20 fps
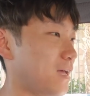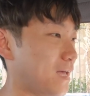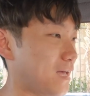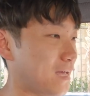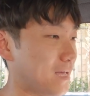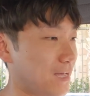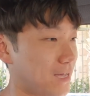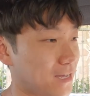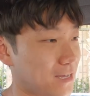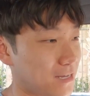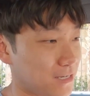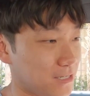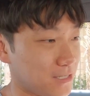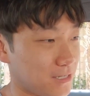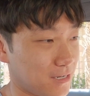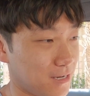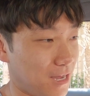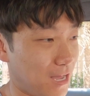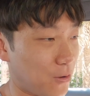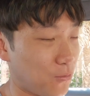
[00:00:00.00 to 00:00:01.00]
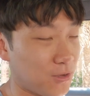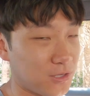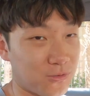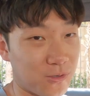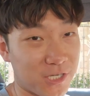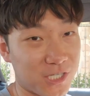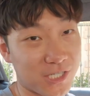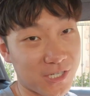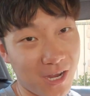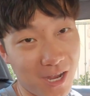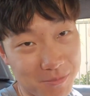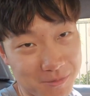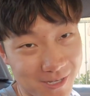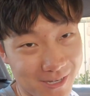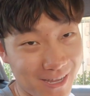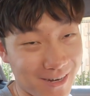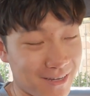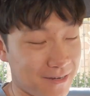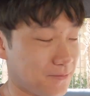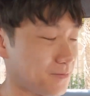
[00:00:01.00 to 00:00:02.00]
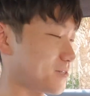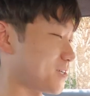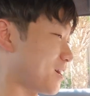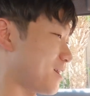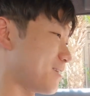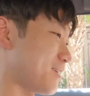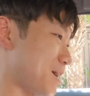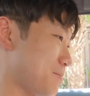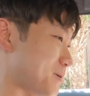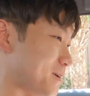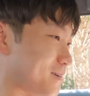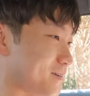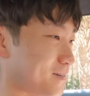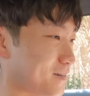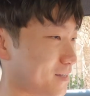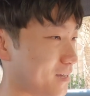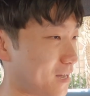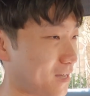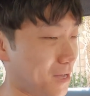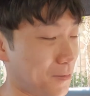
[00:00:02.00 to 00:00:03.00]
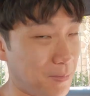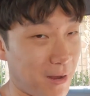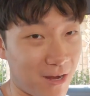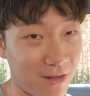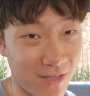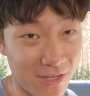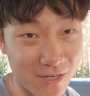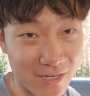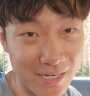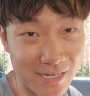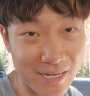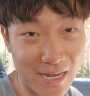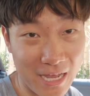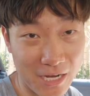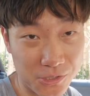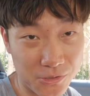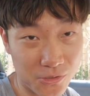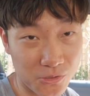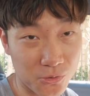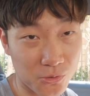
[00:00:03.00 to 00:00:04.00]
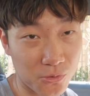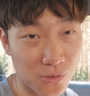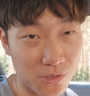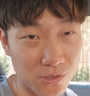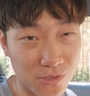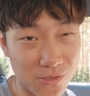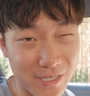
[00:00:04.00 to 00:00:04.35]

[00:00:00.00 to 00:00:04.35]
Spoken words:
And I went to a shop to get it done. I mean, apparently you needed extra tools.